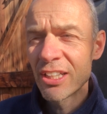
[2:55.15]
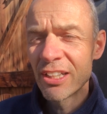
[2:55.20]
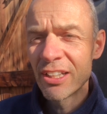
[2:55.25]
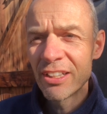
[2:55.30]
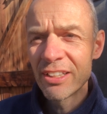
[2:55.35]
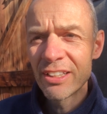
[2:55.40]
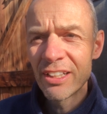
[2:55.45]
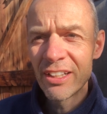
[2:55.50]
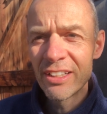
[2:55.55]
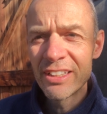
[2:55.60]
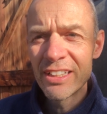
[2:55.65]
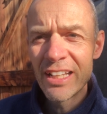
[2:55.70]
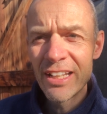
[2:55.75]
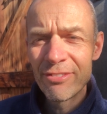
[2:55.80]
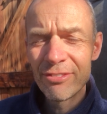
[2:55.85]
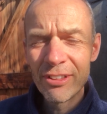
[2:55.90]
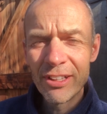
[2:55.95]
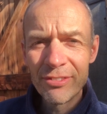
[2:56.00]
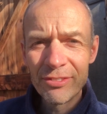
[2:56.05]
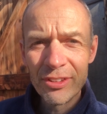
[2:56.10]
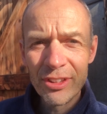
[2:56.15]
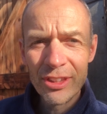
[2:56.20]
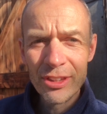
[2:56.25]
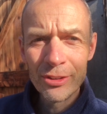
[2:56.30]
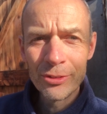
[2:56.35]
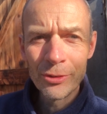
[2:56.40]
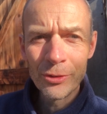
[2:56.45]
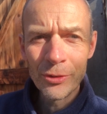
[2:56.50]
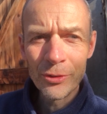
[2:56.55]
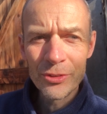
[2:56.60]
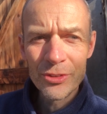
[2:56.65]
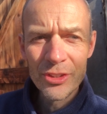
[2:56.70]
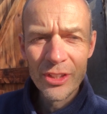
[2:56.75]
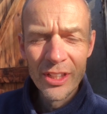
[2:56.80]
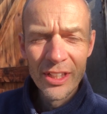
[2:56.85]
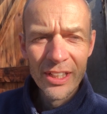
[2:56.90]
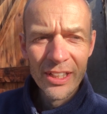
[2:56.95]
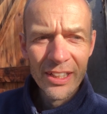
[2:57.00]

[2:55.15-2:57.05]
and I never ever thought